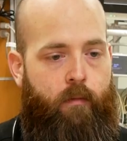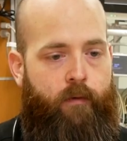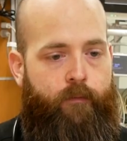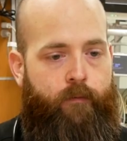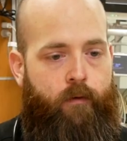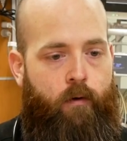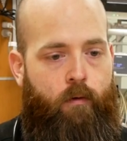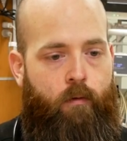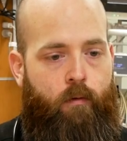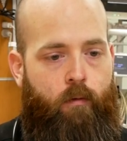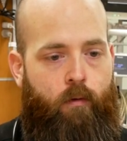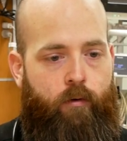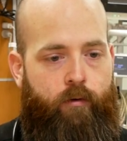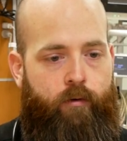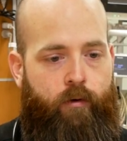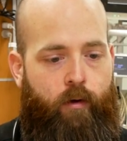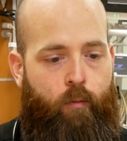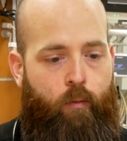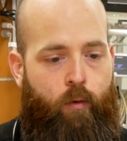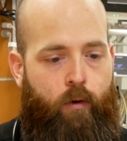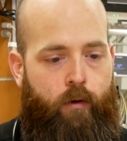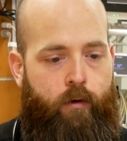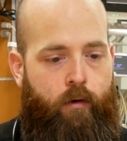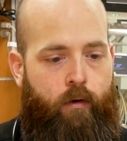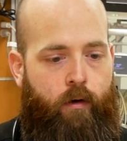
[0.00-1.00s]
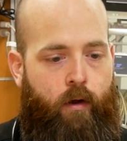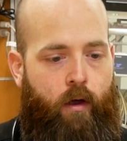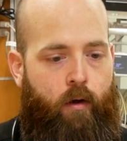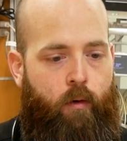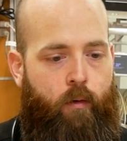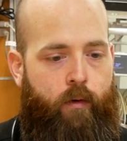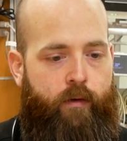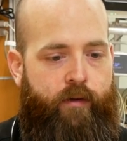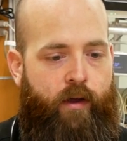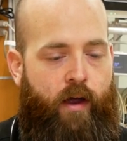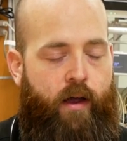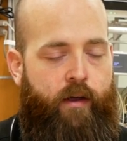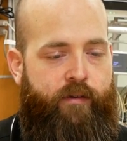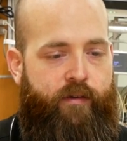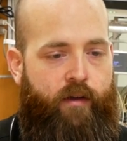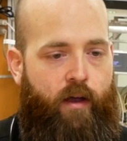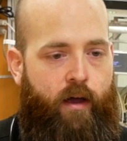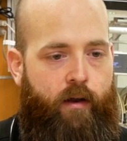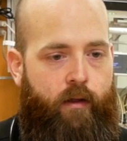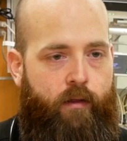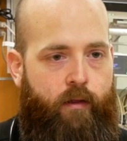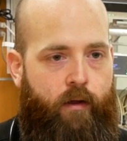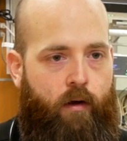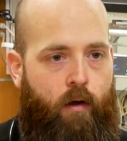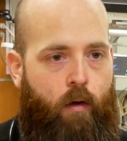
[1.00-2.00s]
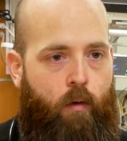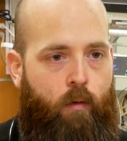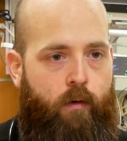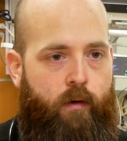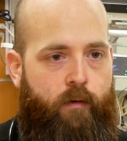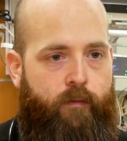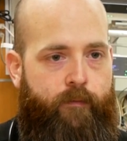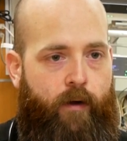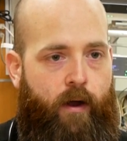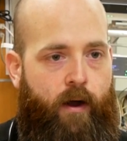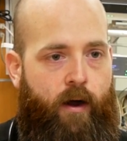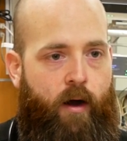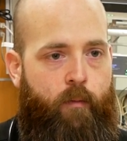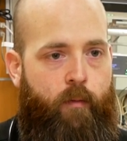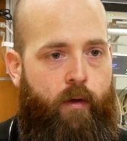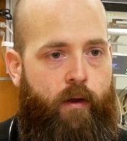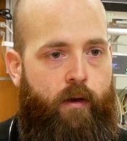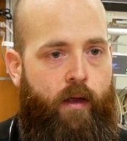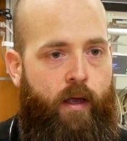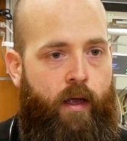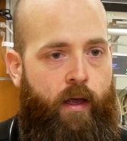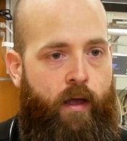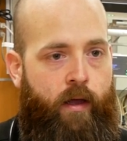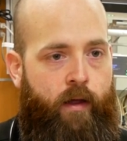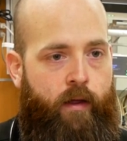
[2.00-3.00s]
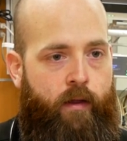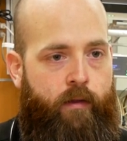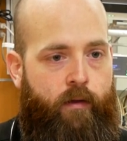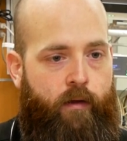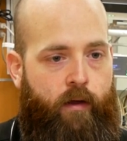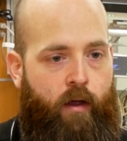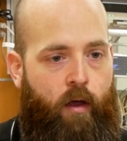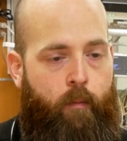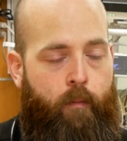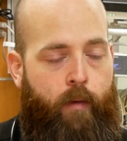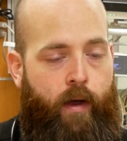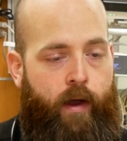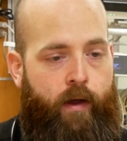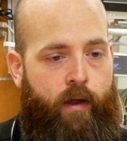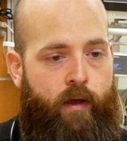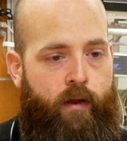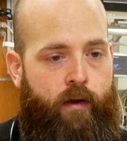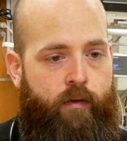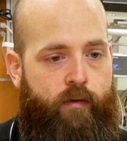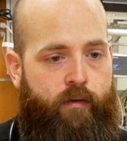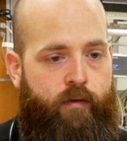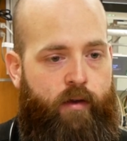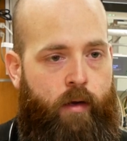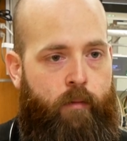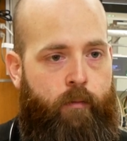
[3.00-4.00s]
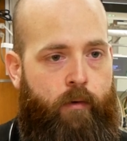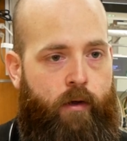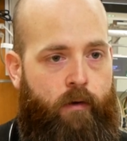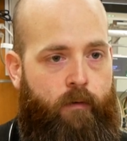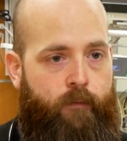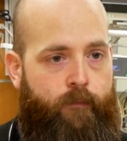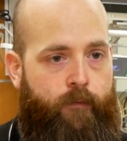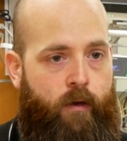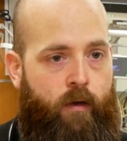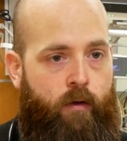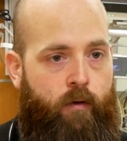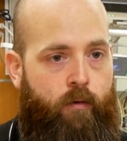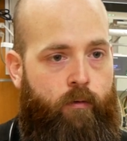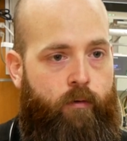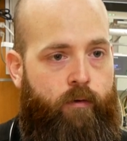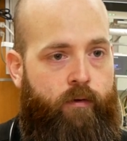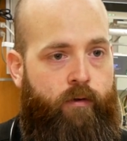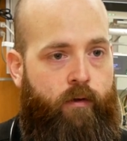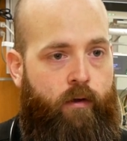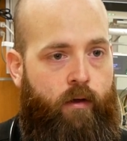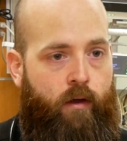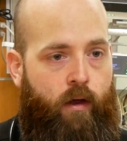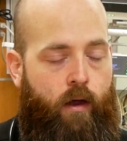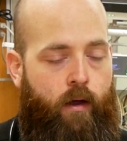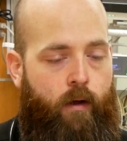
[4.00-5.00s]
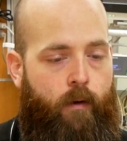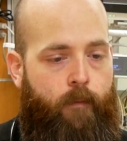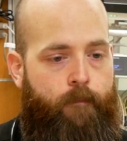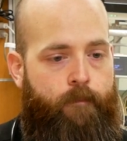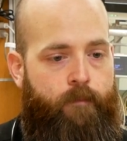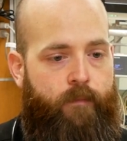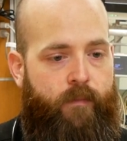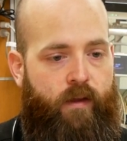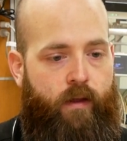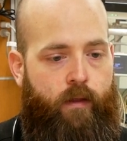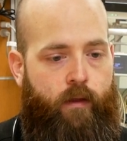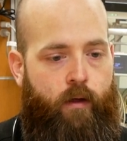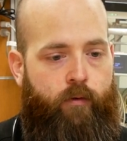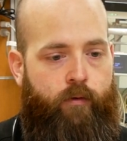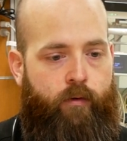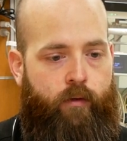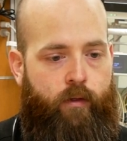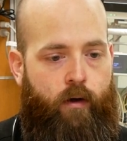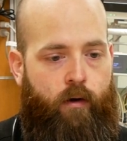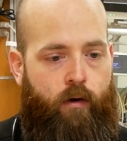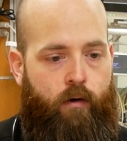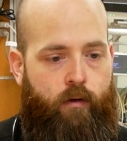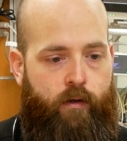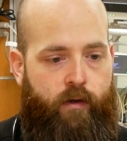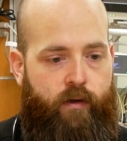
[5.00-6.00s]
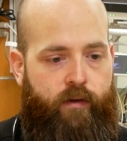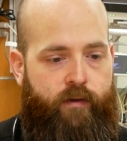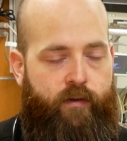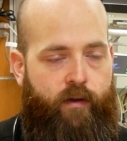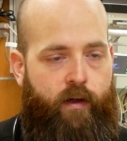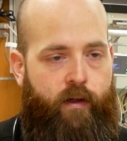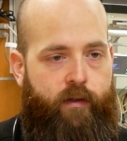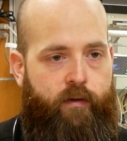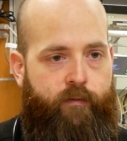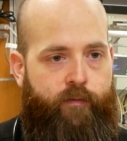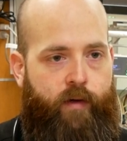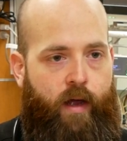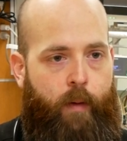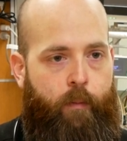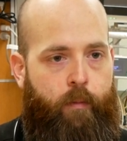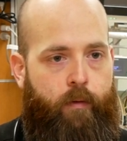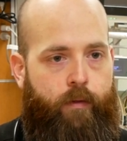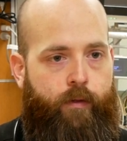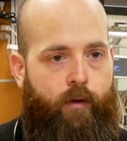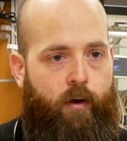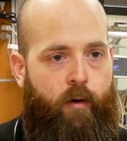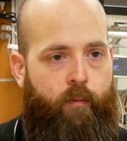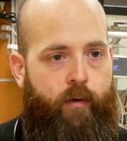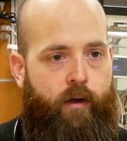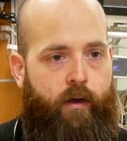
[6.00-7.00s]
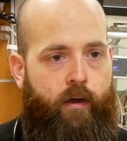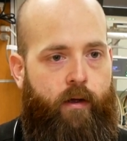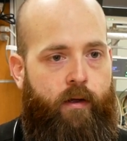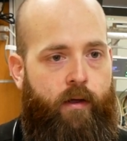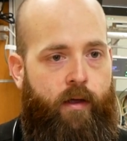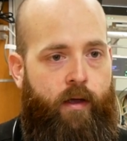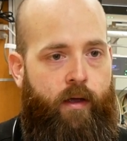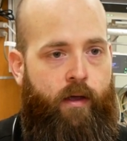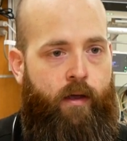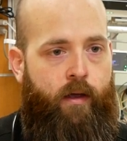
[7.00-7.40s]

If you or someone you know is outside in the cold environment and come back in and seem confused, um, then those are the earliest signs of hypothermia,